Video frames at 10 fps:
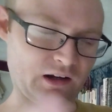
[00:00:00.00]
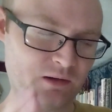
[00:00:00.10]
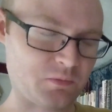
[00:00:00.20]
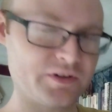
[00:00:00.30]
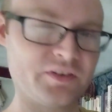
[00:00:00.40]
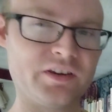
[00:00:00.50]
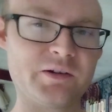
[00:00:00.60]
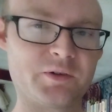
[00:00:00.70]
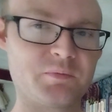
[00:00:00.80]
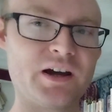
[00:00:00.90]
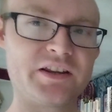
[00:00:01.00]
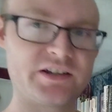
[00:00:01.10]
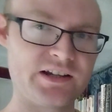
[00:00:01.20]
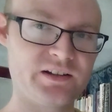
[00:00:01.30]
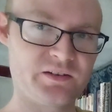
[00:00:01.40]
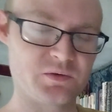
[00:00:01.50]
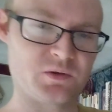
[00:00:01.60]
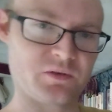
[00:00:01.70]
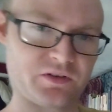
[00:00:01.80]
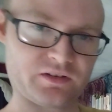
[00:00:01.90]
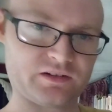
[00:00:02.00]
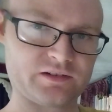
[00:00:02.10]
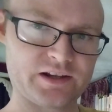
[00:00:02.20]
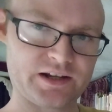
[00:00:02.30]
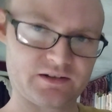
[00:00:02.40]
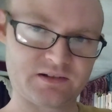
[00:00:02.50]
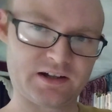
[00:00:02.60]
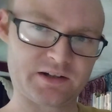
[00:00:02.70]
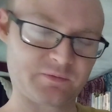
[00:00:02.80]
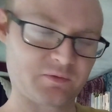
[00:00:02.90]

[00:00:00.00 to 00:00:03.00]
I want to say it was by the Azores, in that kind